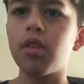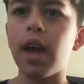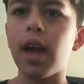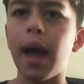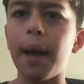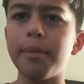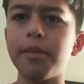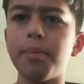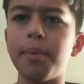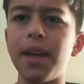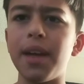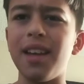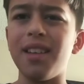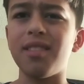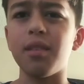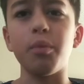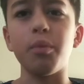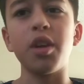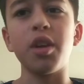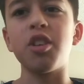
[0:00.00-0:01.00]
cap
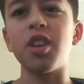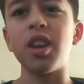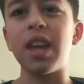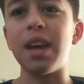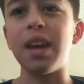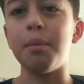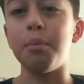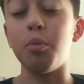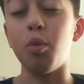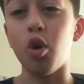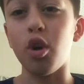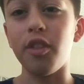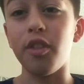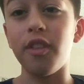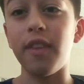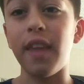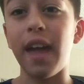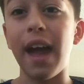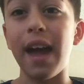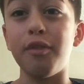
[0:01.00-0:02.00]
space, and we could get more
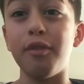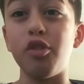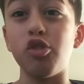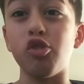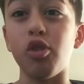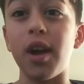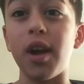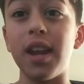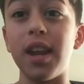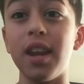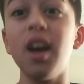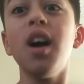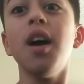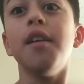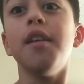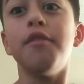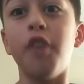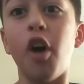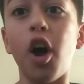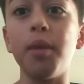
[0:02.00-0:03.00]
than that if we trade
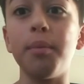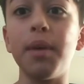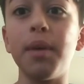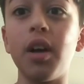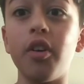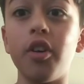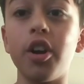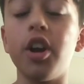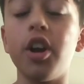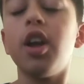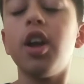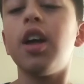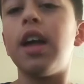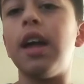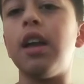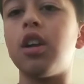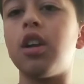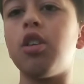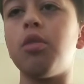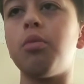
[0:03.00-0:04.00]
Von Miller.
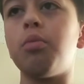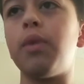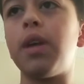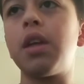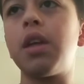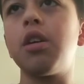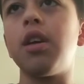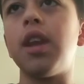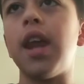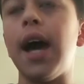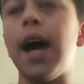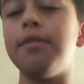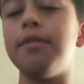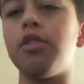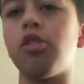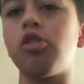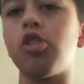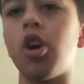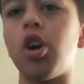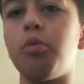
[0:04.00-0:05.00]
And could we could
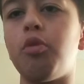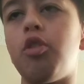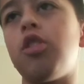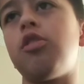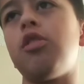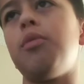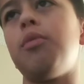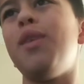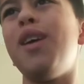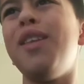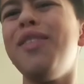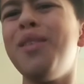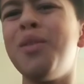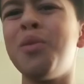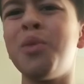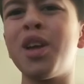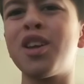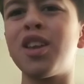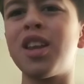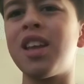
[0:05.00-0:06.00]
have Deshaun Watson,
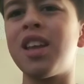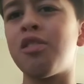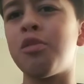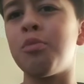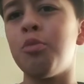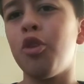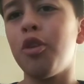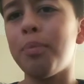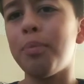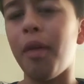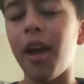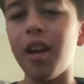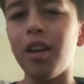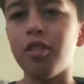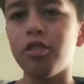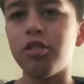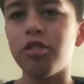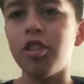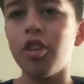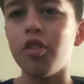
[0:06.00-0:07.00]
and we could get some more
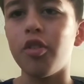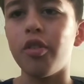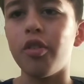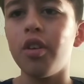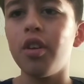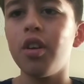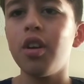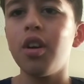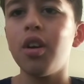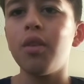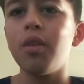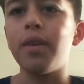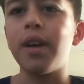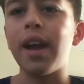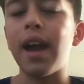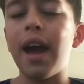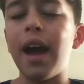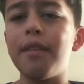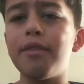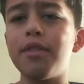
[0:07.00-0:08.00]
players too.
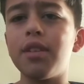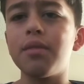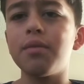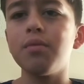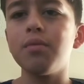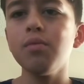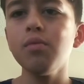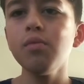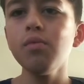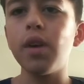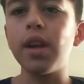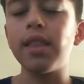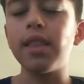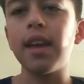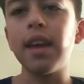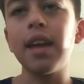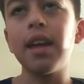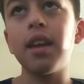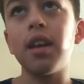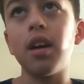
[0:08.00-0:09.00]
We haven't. We
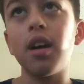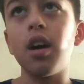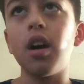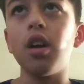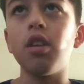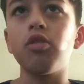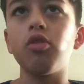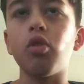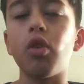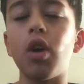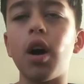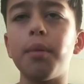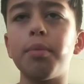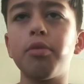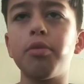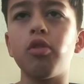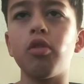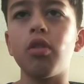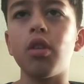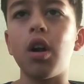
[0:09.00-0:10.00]
did uh,
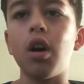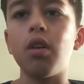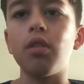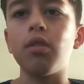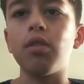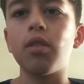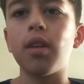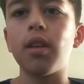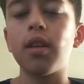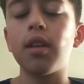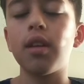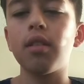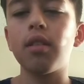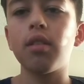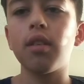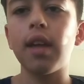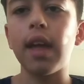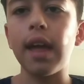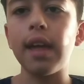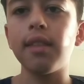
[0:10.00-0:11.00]
drop Jurrell
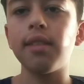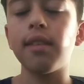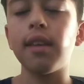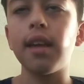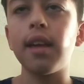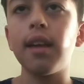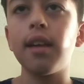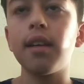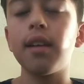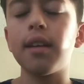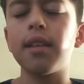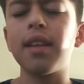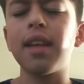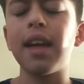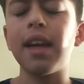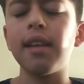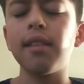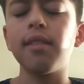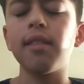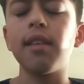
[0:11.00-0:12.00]
Casey,
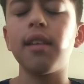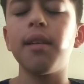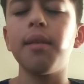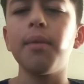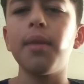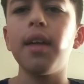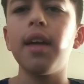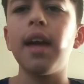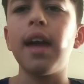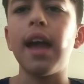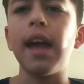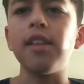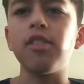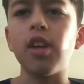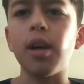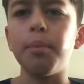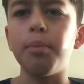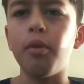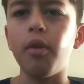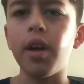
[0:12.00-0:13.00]
Casey,
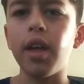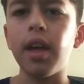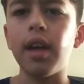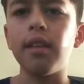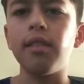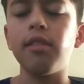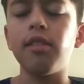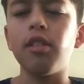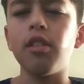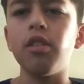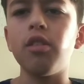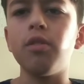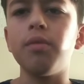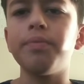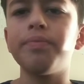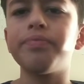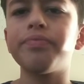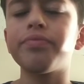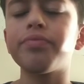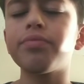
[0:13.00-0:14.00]
AJ Bouye
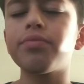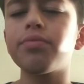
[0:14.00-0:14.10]
too.